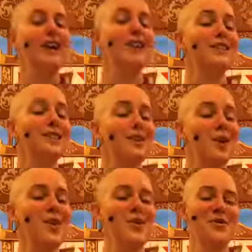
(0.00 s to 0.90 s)
And so
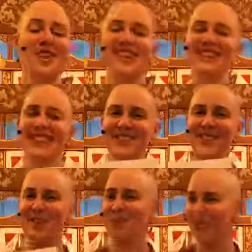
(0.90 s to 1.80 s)
we're going to give you
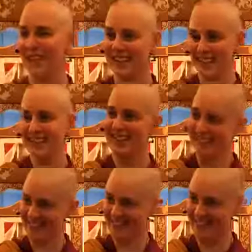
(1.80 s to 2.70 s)
the booklet
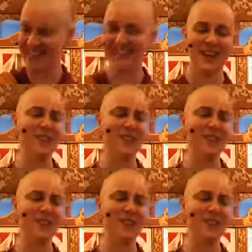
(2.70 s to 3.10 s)
instead,